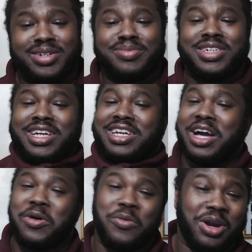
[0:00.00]
I'm just getting
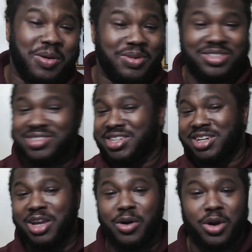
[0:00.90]
out of work, but you see the
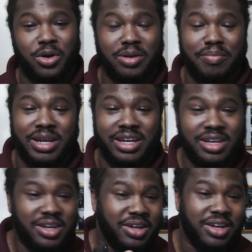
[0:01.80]
logo in the back,
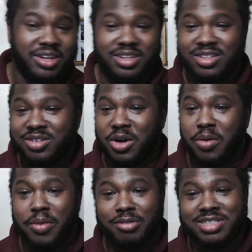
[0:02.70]
you know,
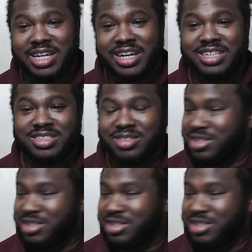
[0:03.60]
on both sides.